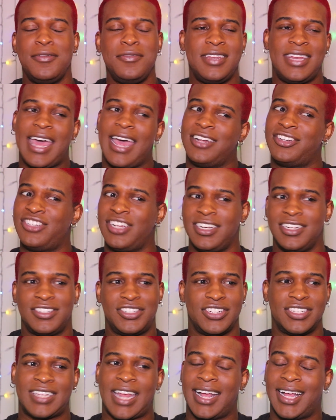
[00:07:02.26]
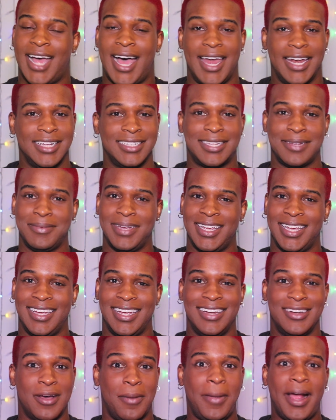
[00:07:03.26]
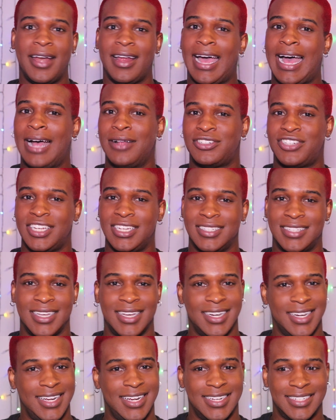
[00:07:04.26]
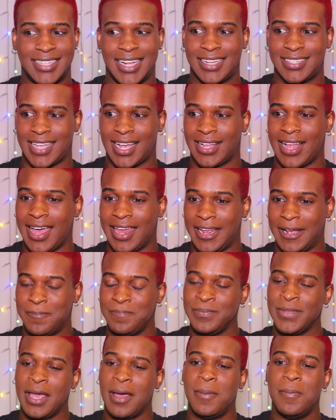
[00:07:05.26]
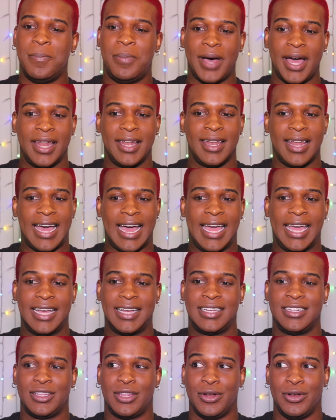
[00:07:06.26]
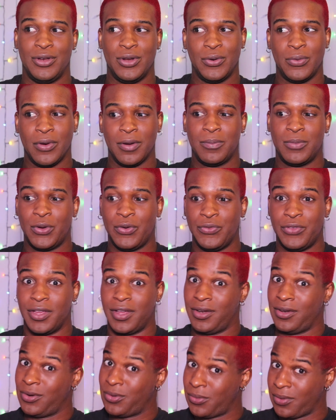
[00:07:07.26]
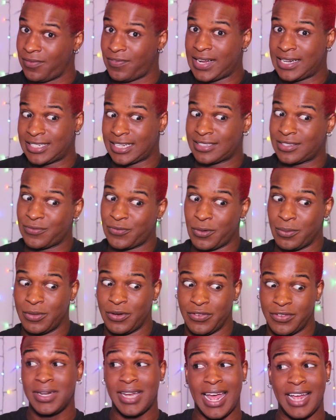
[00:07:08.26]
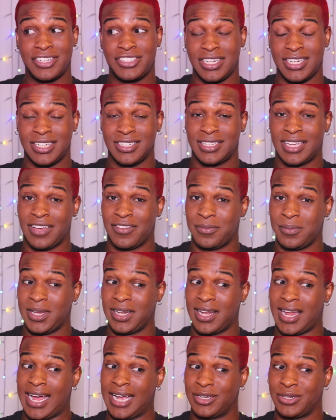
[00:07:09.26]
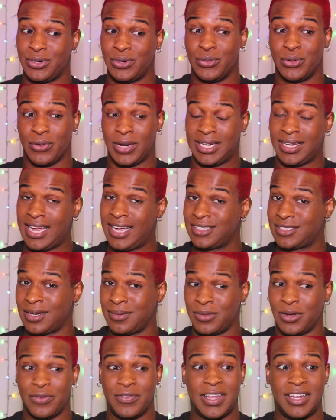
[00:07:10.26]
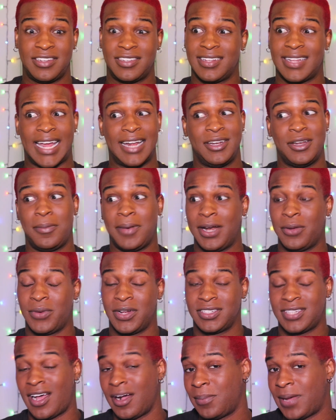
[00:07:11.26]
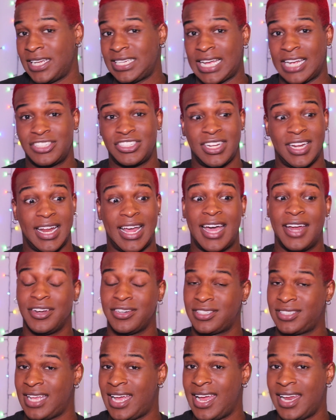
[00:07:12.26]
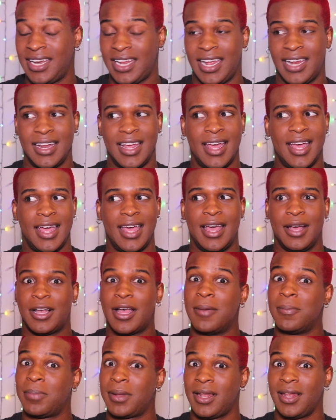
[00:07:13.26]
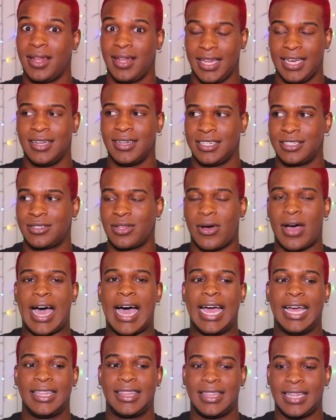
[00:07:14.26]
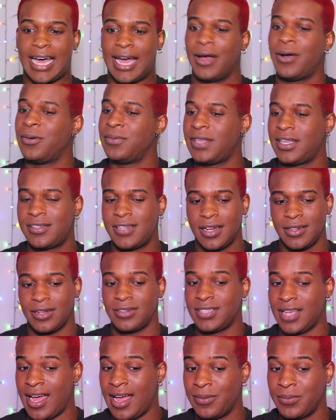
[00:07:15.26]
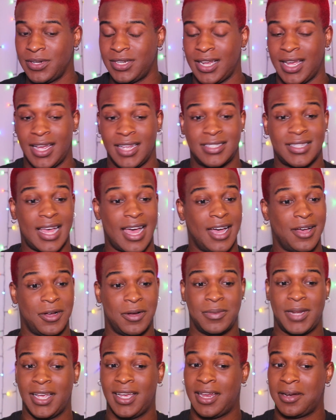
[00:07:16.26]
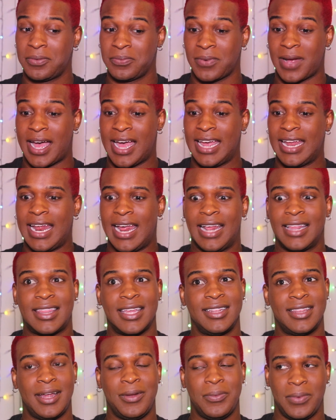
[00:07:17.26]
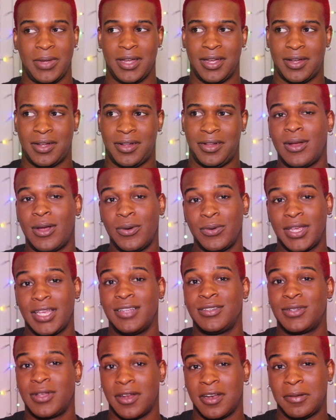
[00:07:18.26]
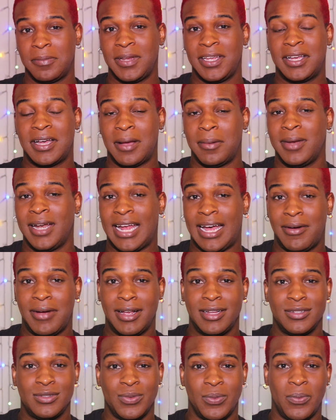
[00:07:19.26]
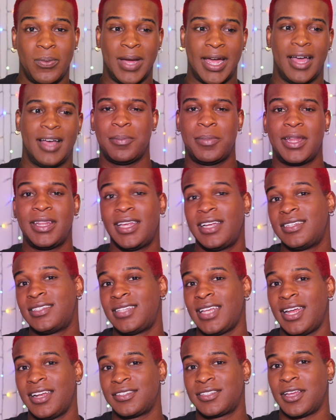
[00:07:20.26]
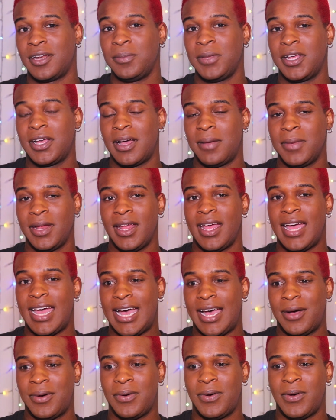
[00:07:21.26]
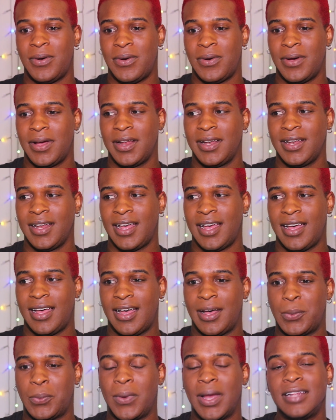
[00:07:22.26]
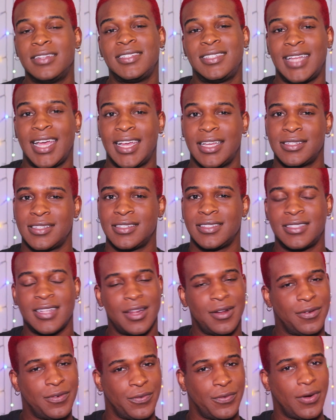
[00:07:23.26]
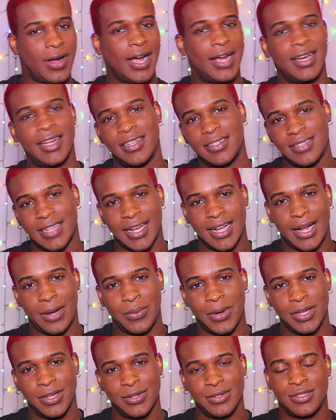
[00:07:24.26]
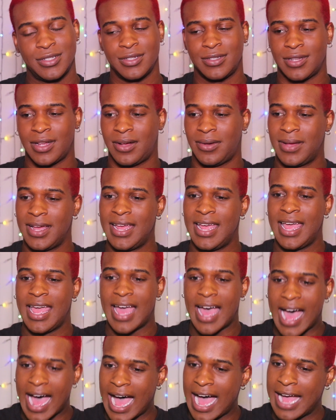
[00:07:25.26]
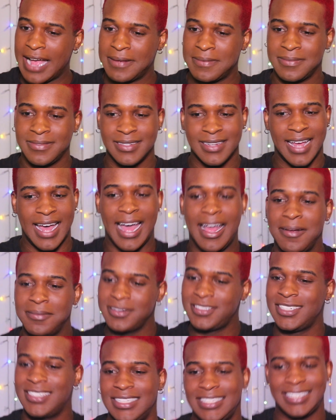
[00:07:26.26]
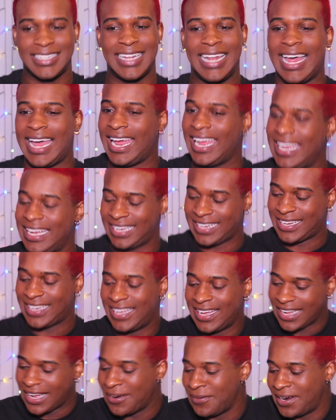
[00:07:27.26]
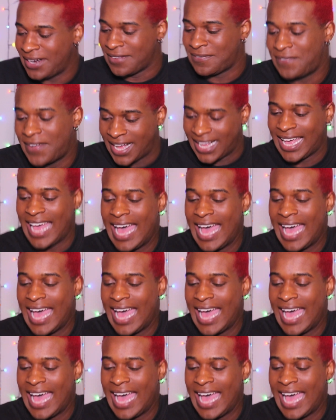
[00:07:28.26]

that shit is just iconic to me, no matter how cheesy it is, that's iconic. But like the newer Fantastic Four movie, but that shit is giving me like new Green Lantern movie. It's just like nobody want to talk about that shit, and I understand it completely. So I hope they take their time with this. I hope they get it right. I think they will. Loki is going to be coming out as well, but they said it's going to be coming out on Wednesdays instead of Fridays like how we're used to. So I'm just like, hurry the fuck